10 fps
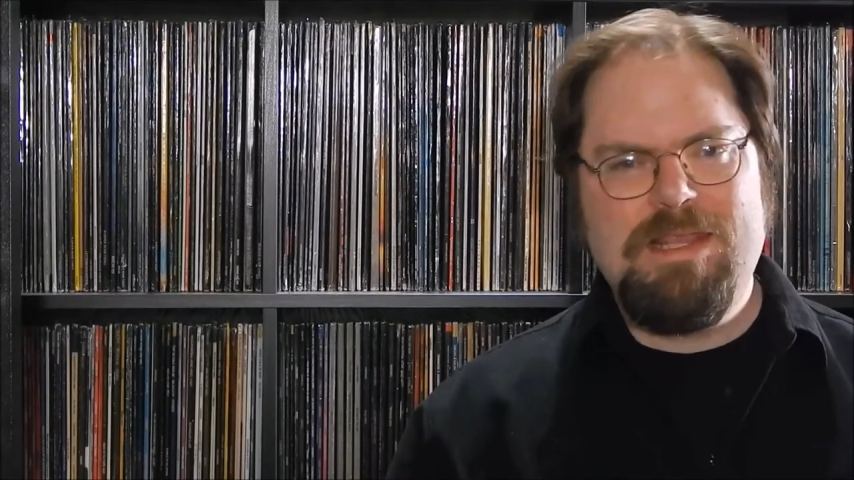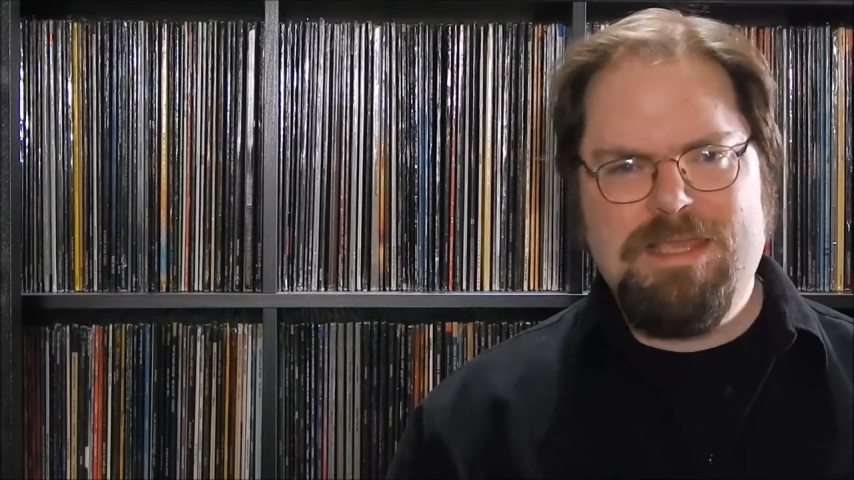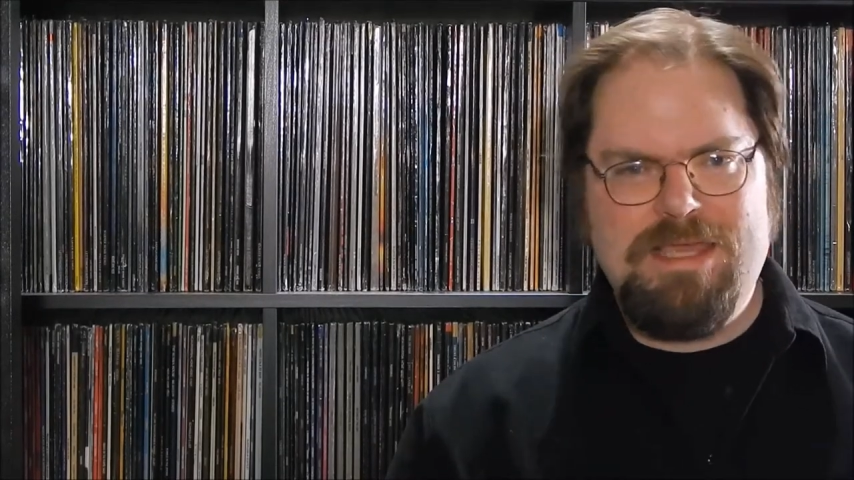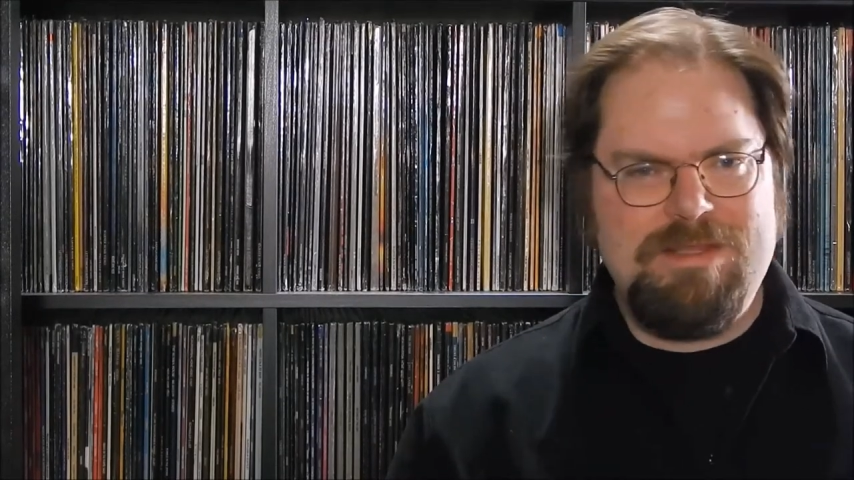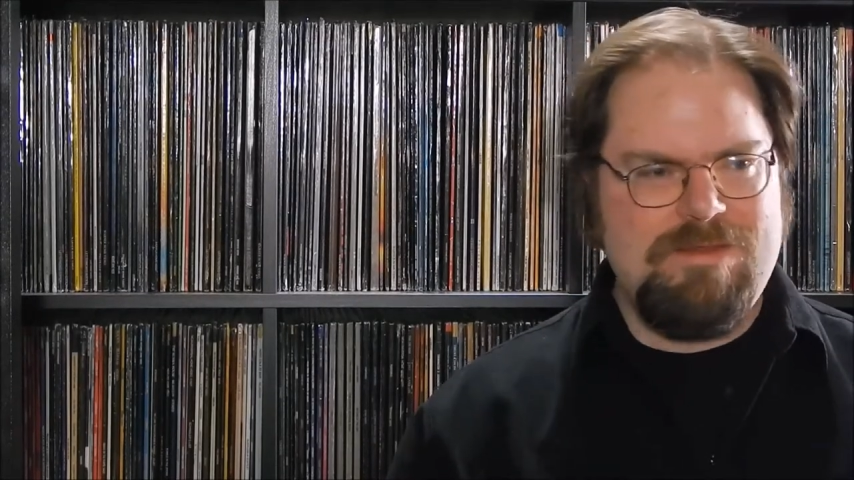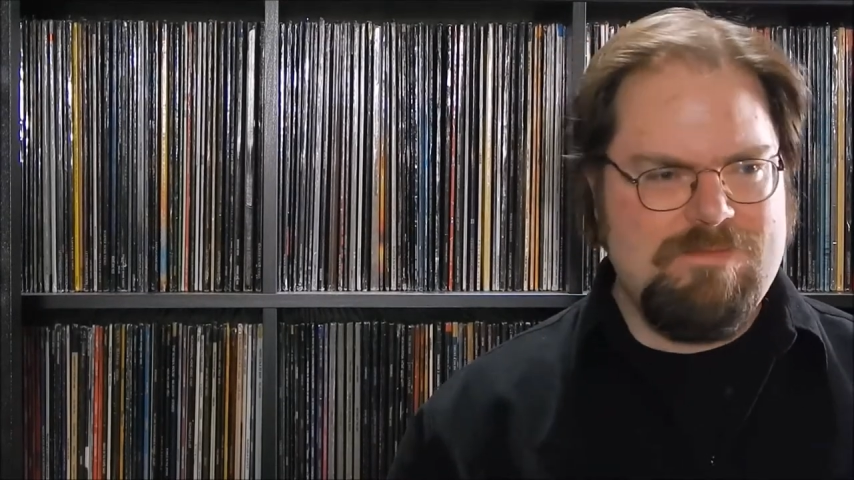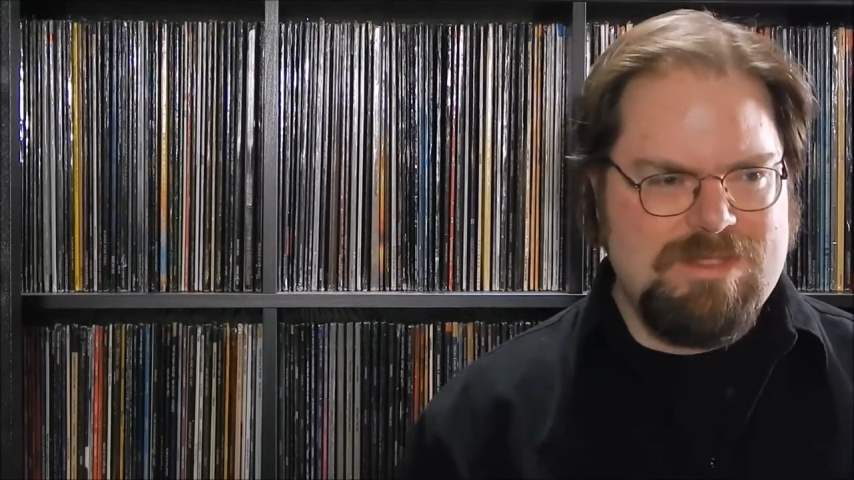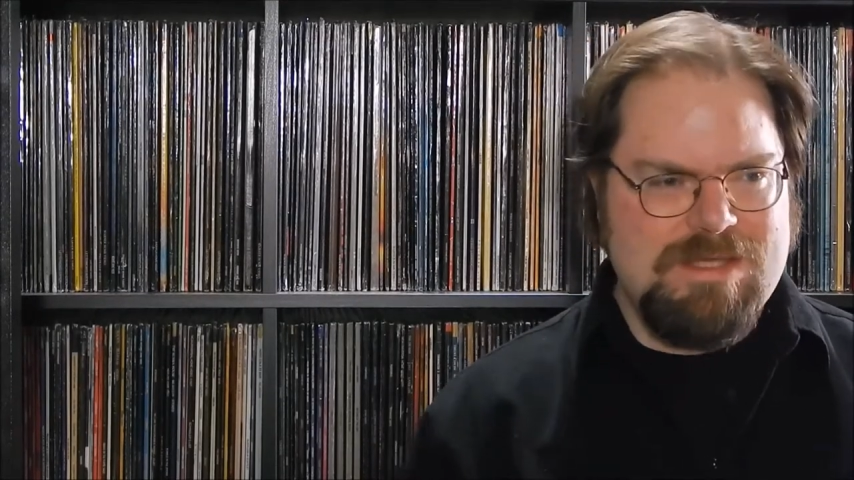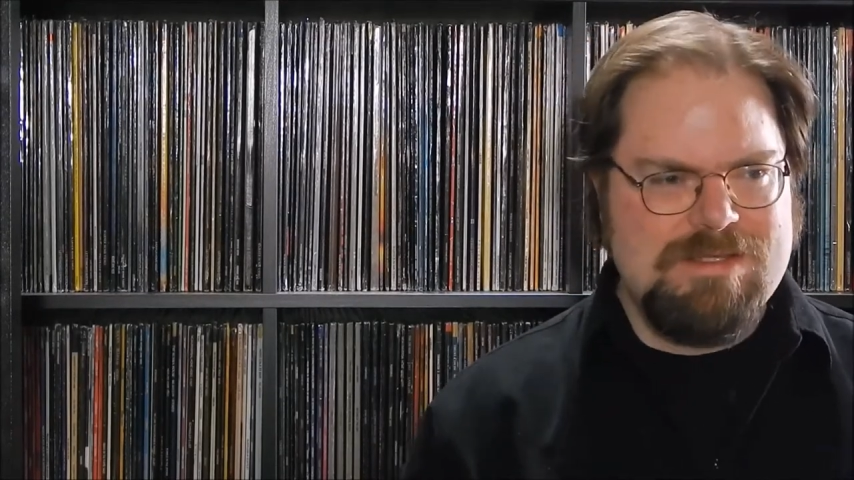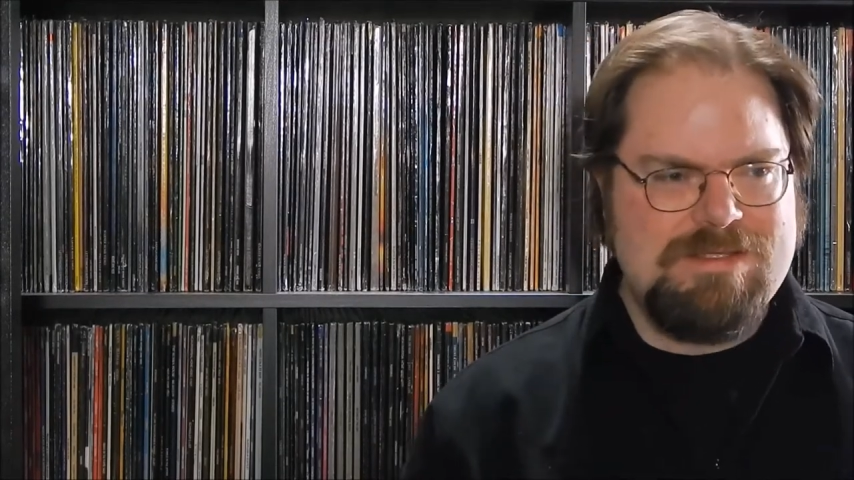it
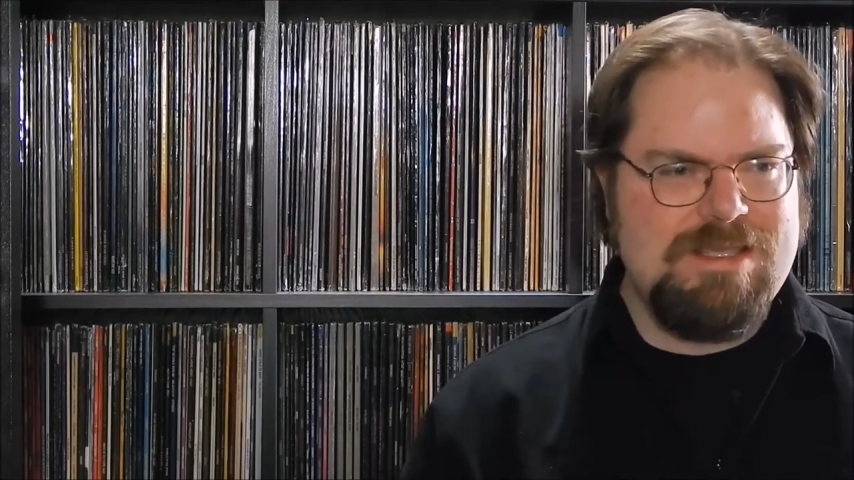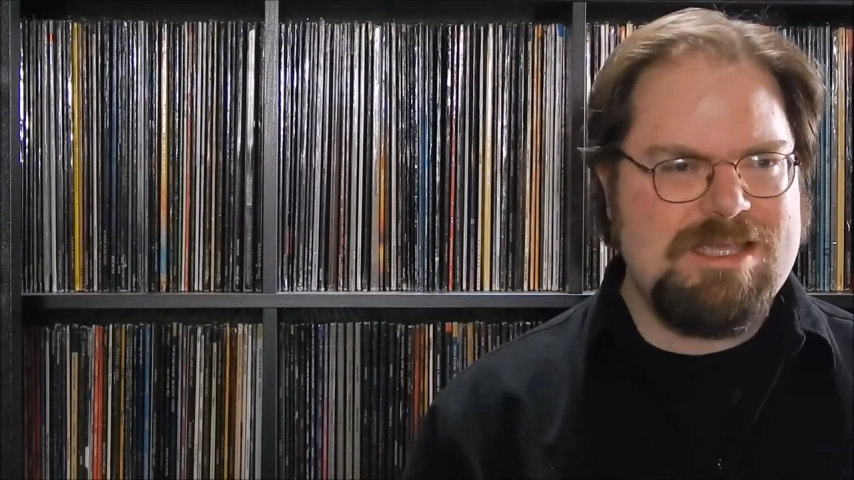does